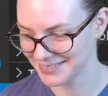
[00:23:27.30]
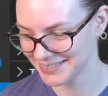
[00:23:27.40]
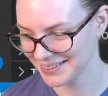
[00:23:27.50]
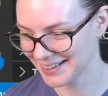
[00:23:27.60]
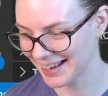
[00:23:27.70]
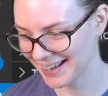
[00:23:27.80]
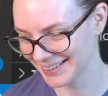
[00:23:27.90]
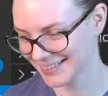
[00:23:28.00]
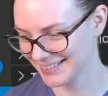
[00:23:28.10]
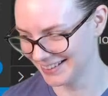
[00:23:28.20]
Yeah,
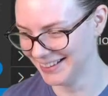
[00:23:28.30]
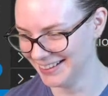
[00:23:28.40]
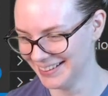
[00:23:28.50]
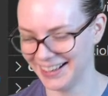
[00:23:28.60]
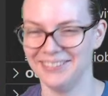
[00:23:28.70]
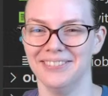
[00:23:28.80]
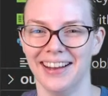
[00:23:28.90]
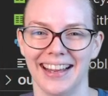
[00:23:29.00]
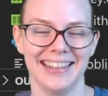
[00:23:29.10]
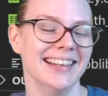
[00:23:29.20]
I
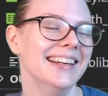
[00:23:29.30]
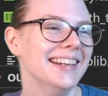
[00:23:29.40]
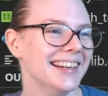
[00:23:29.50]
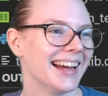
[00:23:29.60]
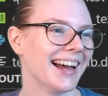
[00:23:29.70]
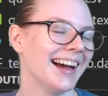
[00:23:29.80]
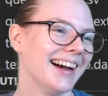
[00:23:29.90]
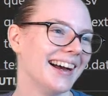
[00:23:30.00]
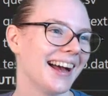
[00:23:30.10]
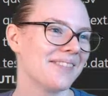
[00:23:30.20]
might.
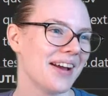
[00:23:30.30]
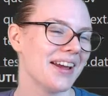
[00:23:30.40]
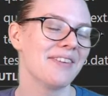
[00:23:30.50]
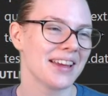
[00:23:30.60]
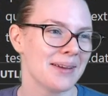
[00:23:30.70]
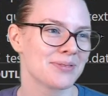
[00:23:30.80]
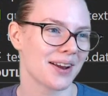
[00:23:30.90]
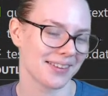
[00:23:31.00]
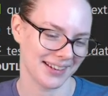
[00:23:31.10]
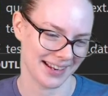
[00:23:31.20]
If I keep
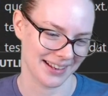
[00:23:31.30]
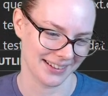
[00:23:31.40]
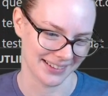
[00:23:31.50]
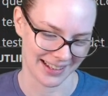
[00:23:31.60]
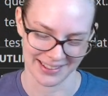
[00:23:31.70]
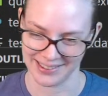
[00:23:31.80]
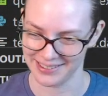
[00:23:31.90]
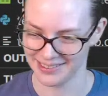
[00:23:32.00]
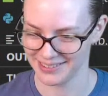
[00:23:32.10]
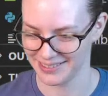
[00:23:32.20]
struggling,
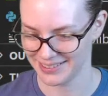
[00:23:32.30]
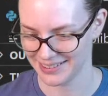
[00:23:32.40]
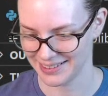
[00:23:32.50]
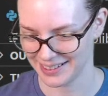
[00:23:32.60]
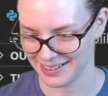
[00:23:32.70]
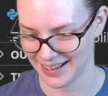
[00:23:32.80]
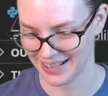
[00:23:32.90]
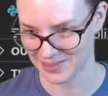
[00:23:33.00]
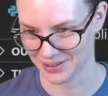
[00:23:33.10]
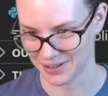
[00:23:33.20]
I'll
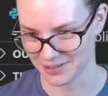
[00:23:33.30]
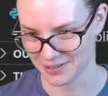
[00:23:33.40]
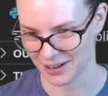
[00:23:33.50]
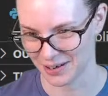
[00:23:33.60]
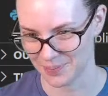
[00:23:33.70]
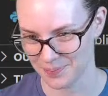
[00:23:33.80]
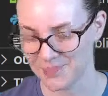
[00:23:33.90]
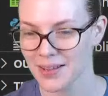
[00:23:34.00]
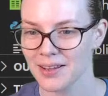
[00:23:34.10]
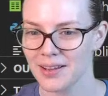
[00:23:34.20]
ask for help.
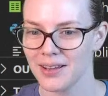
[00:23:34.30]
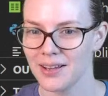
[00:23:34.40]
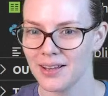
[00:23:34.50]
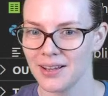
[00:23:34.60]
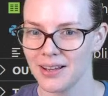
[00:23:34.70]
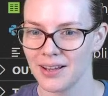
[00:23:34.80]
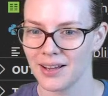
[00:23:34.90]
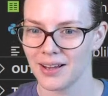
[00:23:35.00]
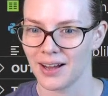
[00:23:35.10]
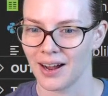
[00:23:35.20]

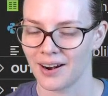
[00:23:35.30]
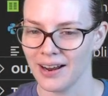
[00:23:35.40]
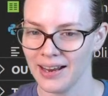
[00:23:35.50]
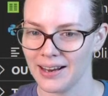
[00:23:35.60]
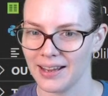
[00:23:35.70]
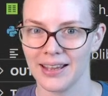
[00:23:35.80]
All right.